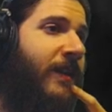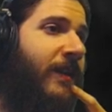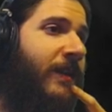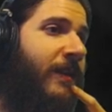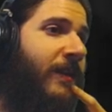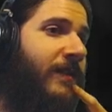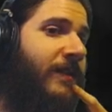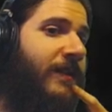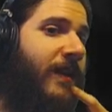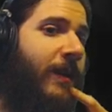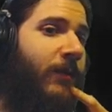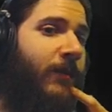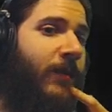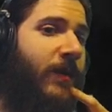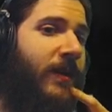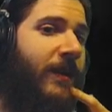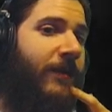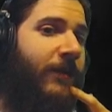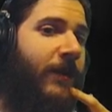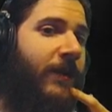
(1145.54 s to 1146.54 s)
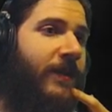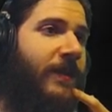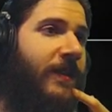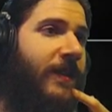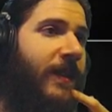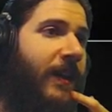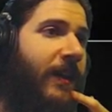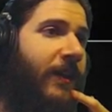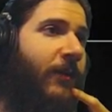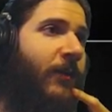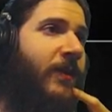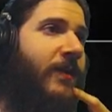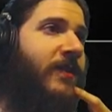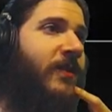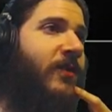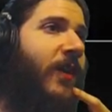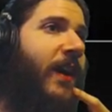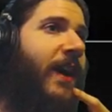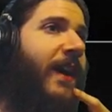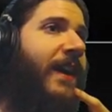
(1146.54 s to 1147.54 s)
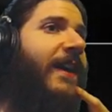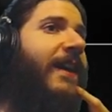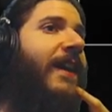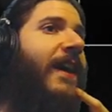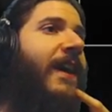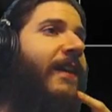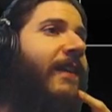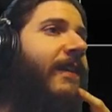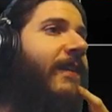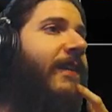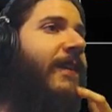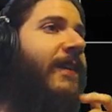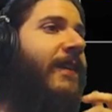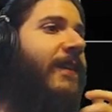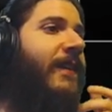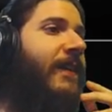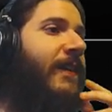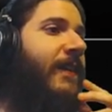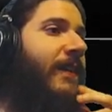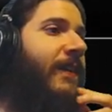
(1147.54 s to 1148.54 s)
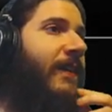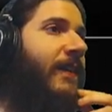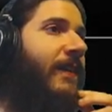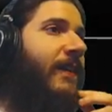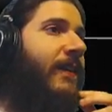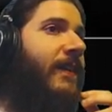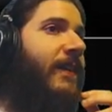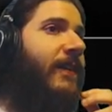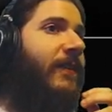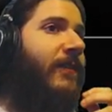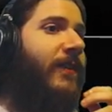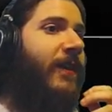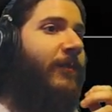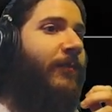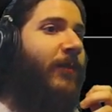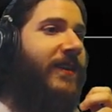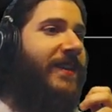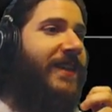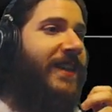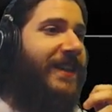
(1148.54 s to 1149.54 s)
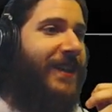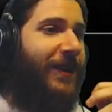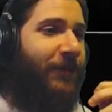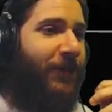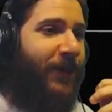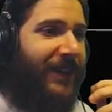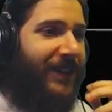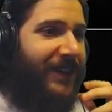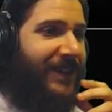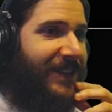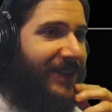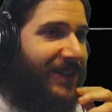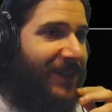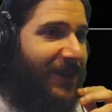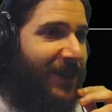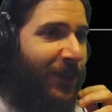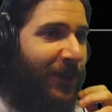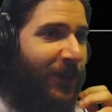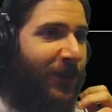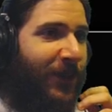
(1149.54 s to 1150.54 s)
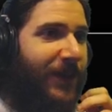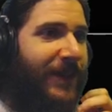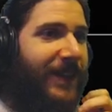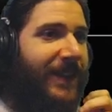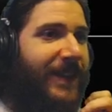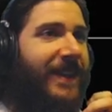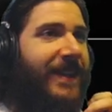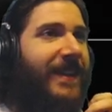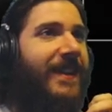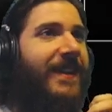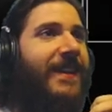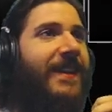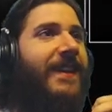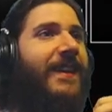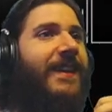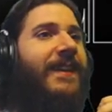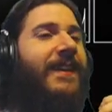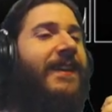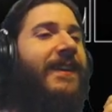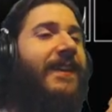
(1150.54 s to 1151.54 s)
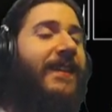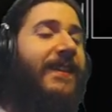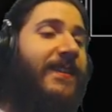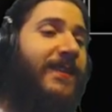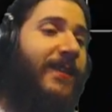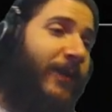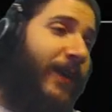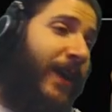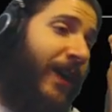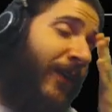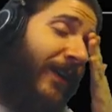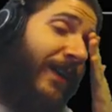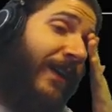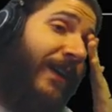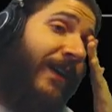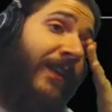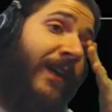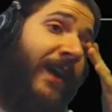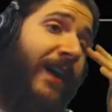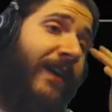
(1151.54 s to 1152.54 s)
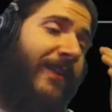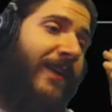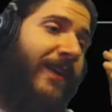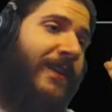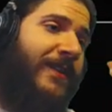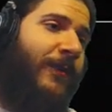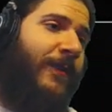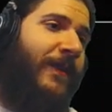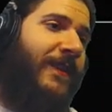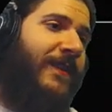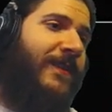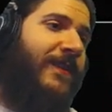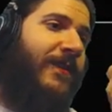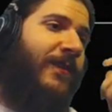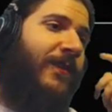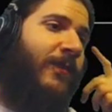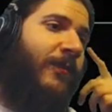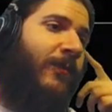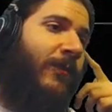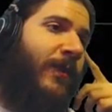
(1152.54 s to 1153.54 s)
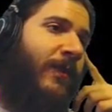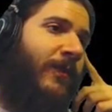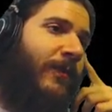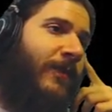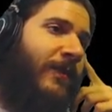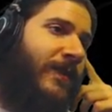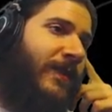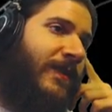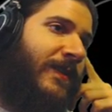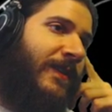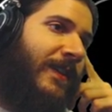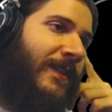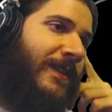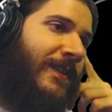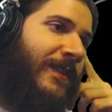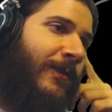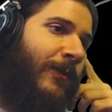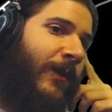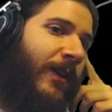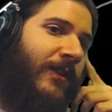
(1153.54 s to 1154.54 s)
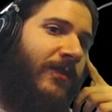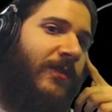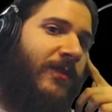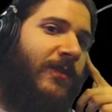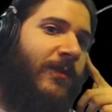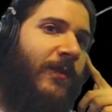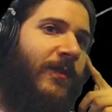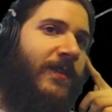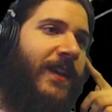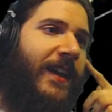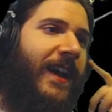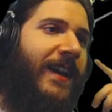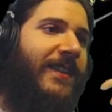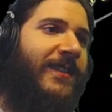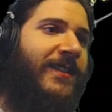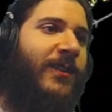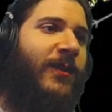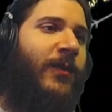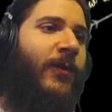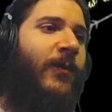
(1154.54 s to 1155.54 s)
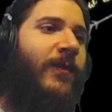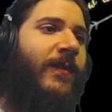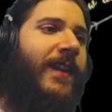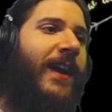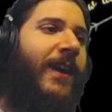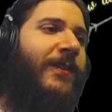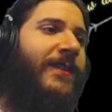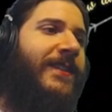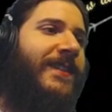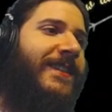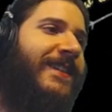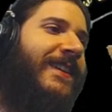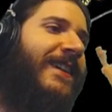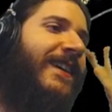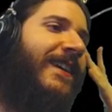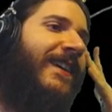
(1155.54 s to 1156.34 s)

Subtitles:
This time would be different. In other words, try again. Okay, participants 2. So now I can unlock things with these 2 runes. These 2 Eldritch runes. I got 2. That was